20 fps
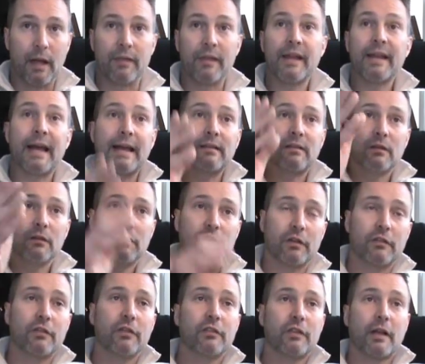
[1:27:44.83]
And then
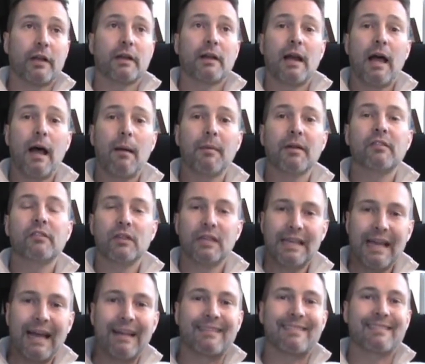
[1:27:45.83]
1960s economics,
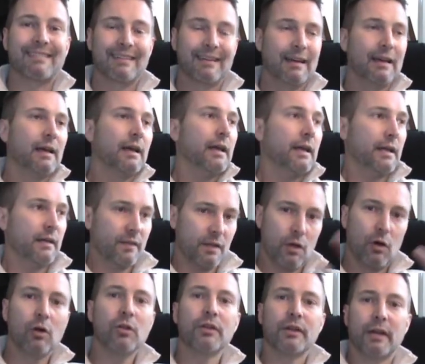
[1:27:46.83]
yes, in
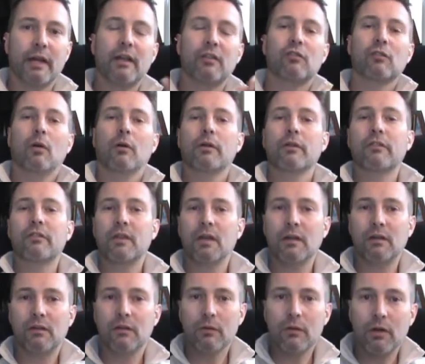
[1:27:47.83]
the olden days, lawyers
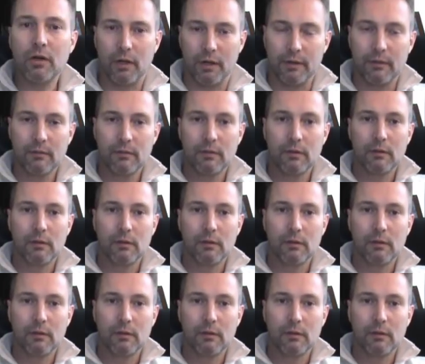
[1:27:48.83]
did do good.